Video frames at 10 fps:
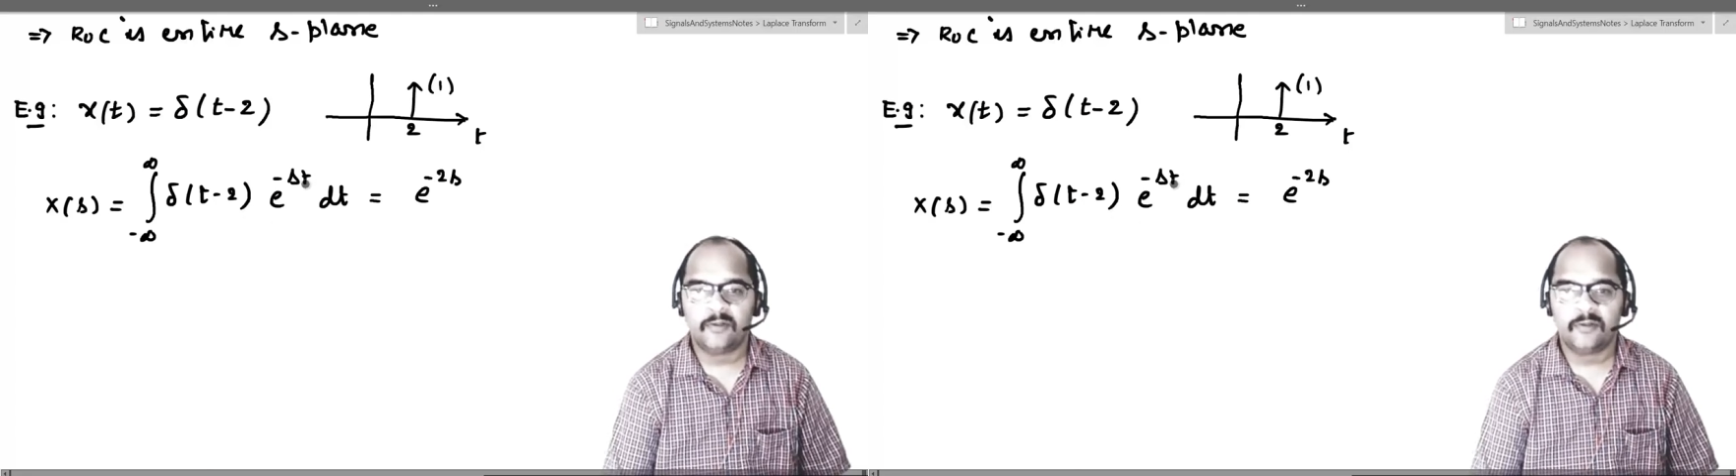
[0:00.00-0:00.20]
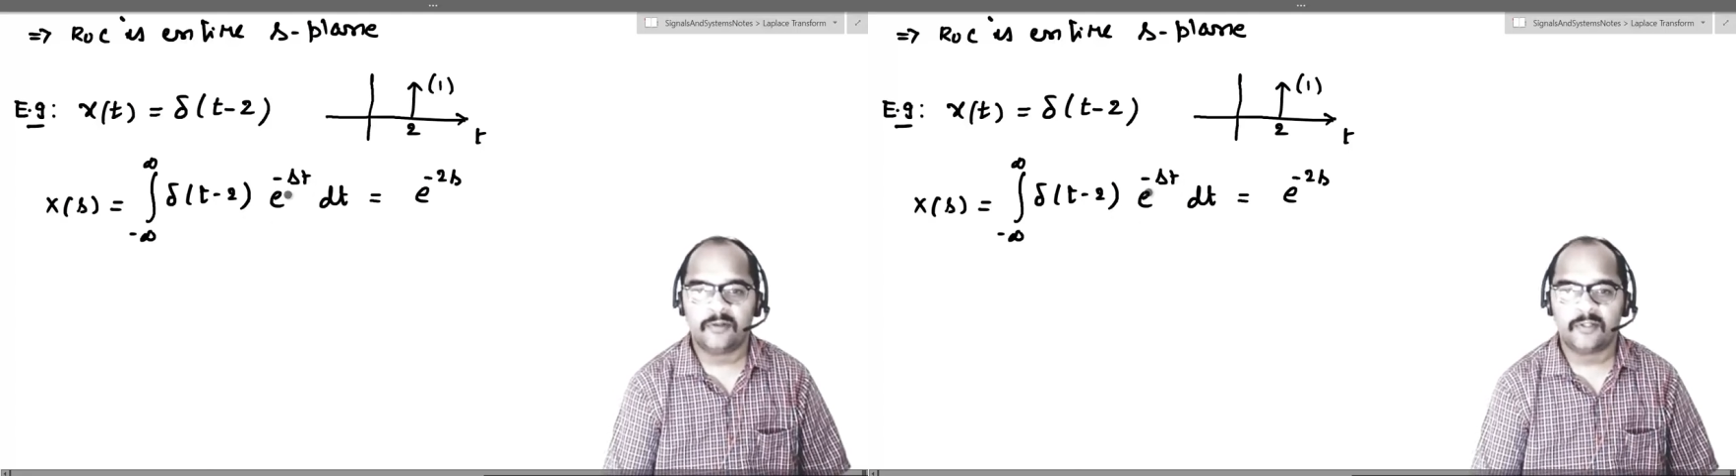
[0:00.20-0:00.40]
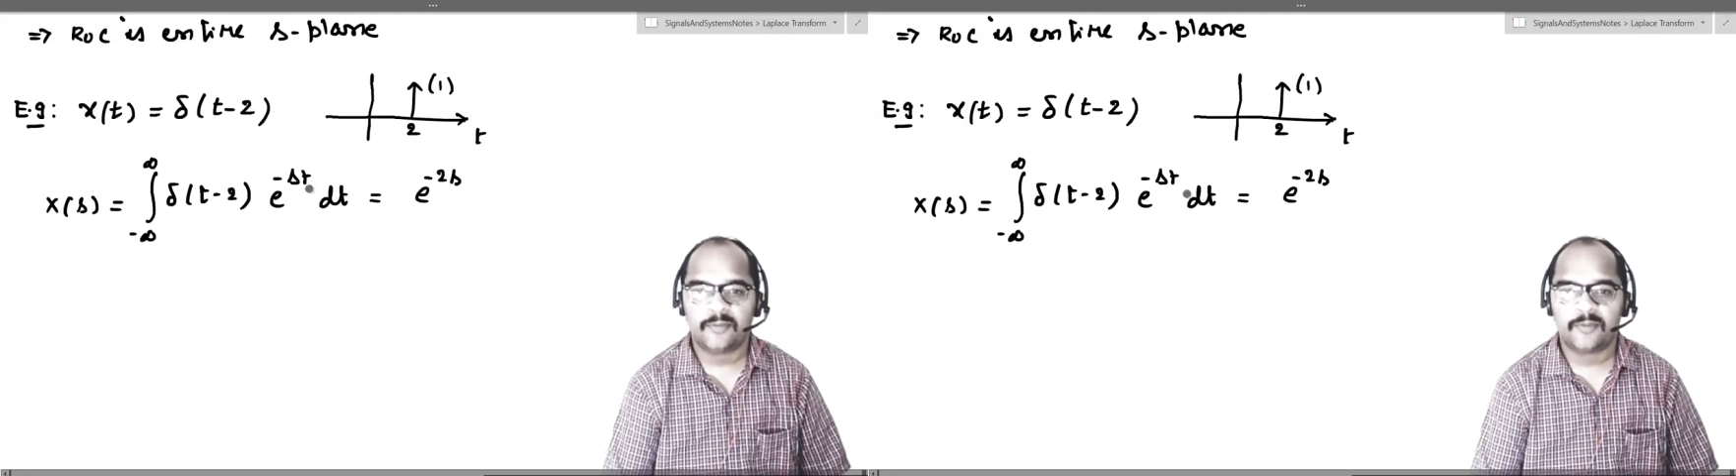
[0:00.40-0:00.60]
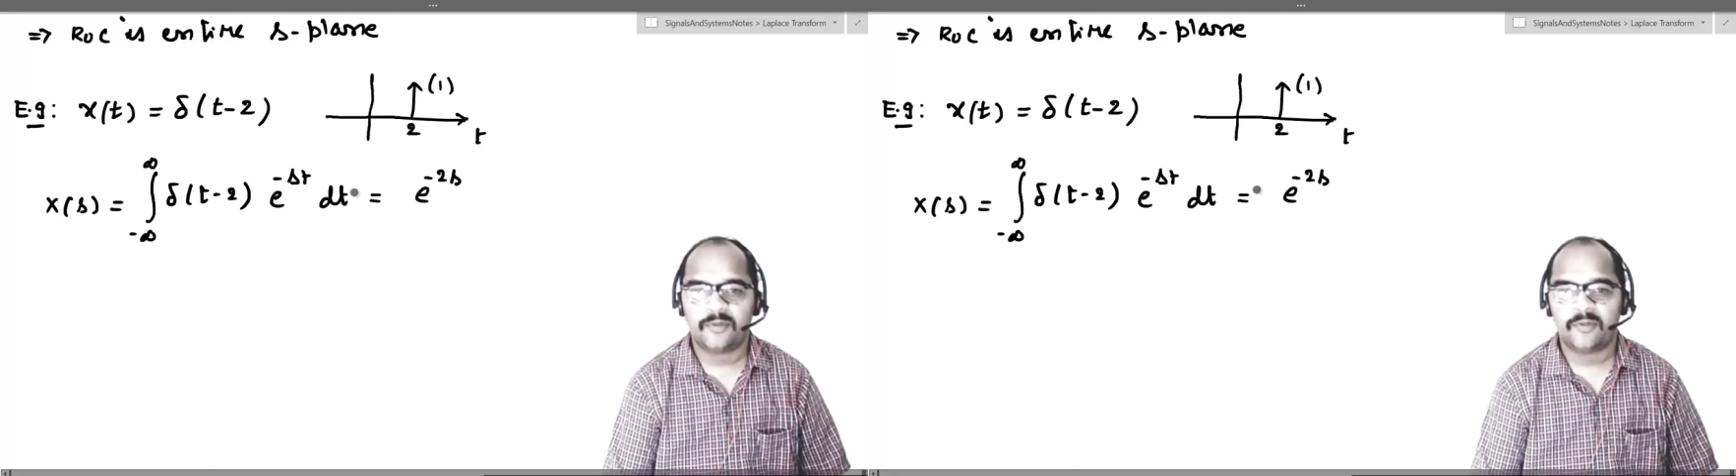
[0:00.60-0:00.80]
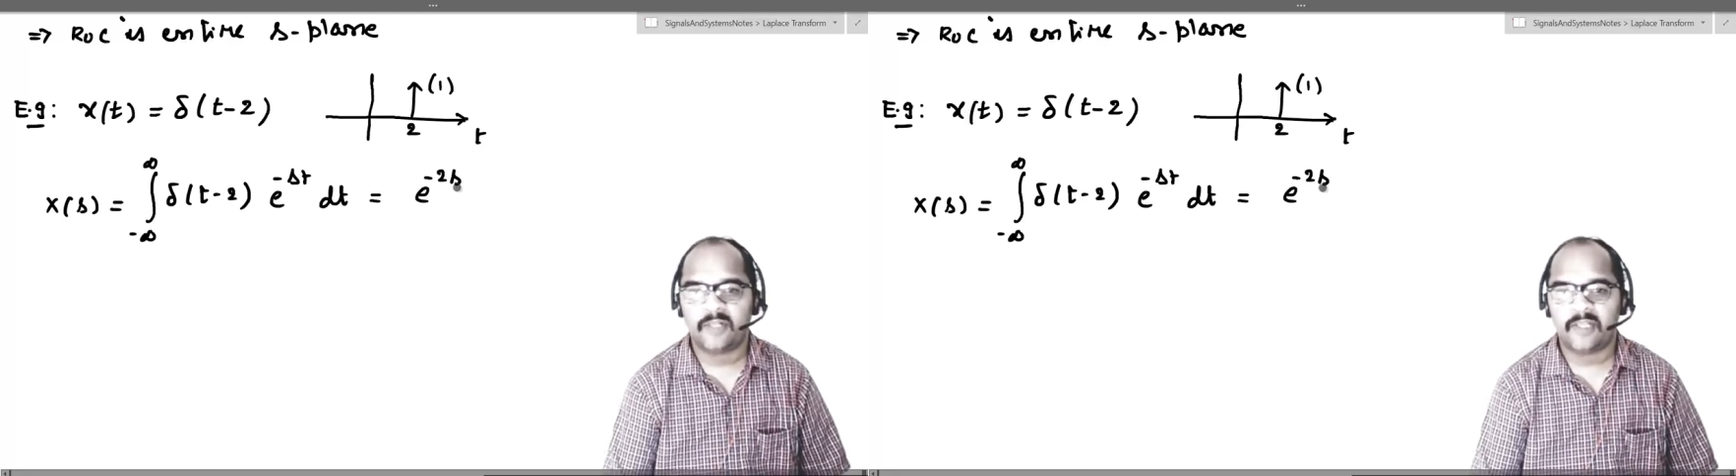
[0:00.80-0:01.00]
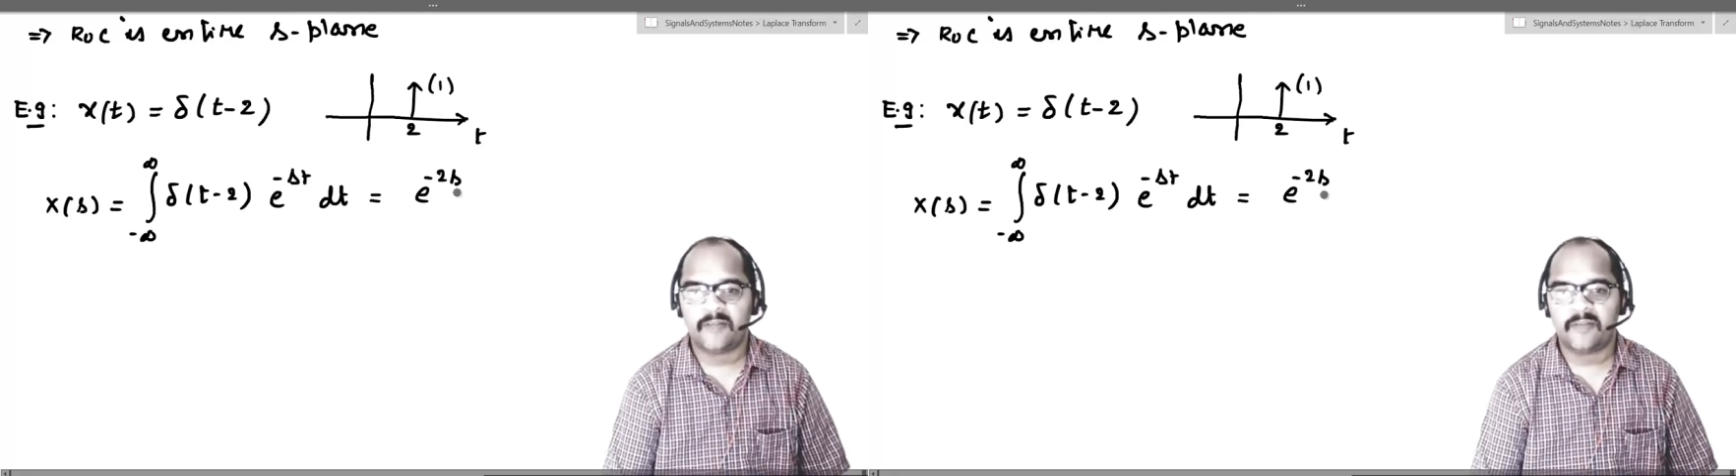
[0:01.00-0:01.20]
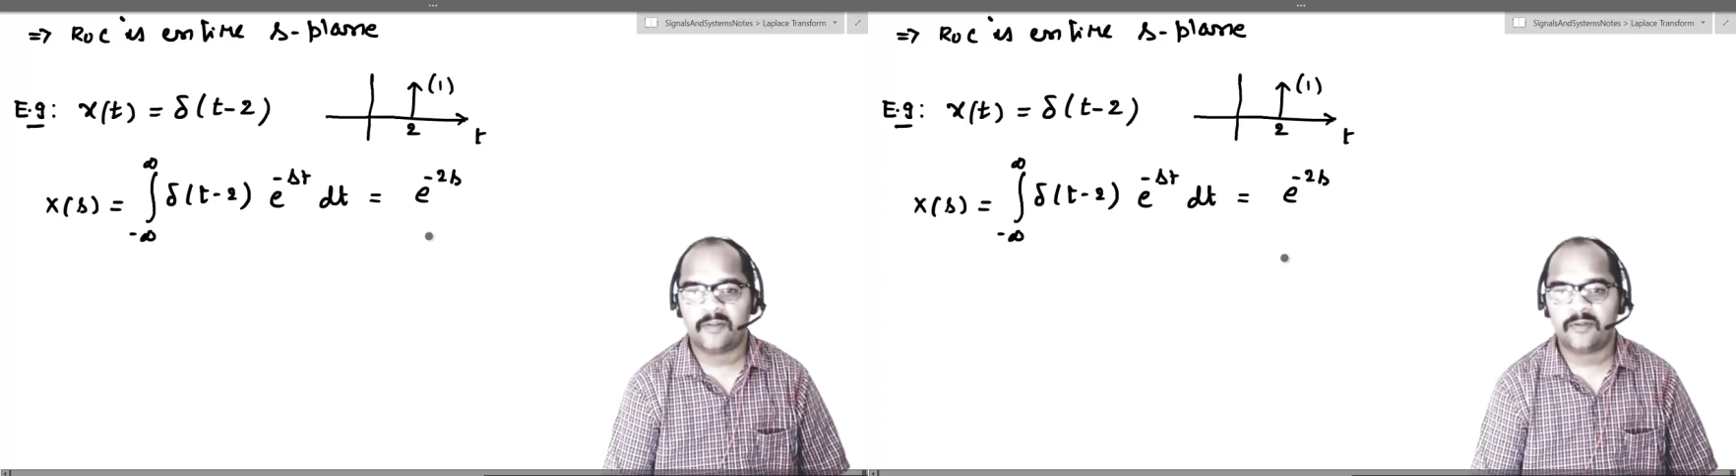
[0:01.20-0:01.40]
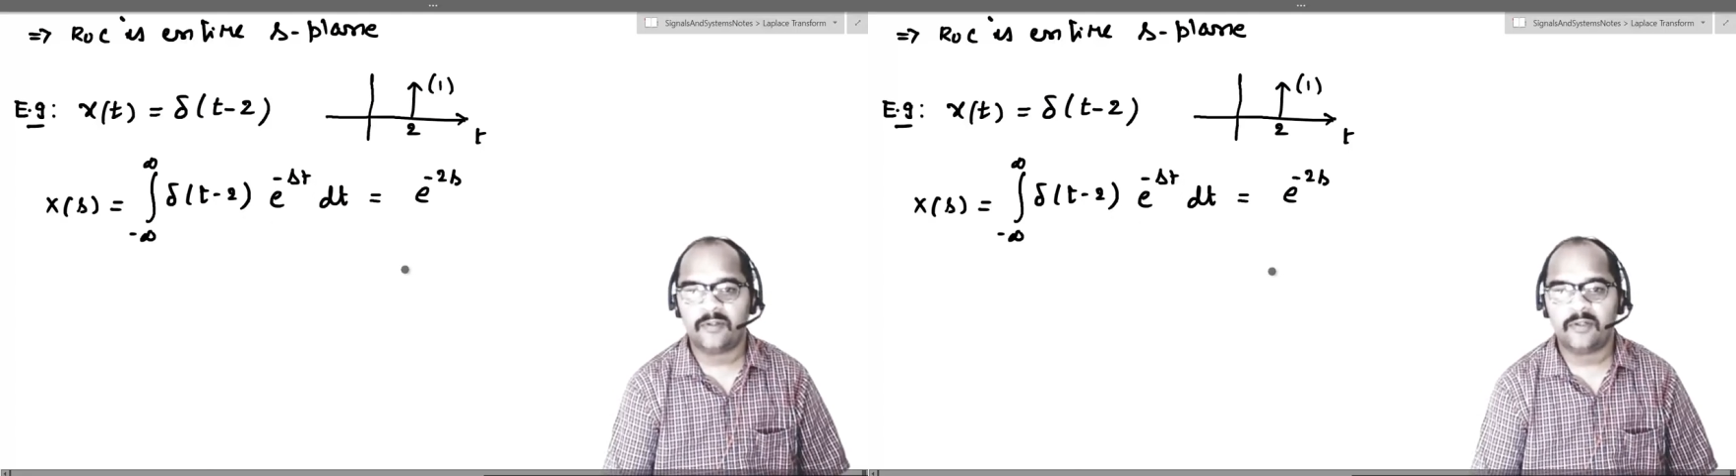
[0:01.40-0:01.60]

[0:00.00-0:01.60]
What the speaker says: You substitute t with 2,